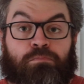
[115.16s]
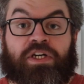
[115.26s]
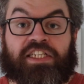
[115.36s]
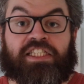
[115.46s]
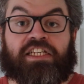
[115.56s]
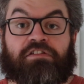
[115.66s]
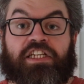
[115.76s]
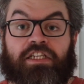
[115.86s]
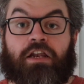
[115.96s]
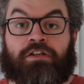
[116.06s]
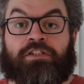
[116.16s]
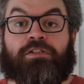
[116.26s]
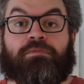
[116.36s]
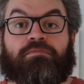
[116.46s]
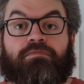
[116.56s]
Pretty serious
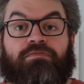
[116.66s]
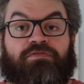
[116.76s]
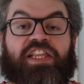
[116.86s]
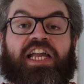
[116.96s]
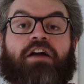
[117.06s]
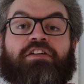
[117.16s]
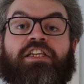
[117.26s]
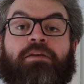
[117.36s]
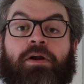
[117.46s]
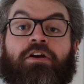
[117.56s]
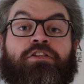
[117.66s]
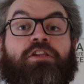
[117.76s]
loss for the garrison at Berwick.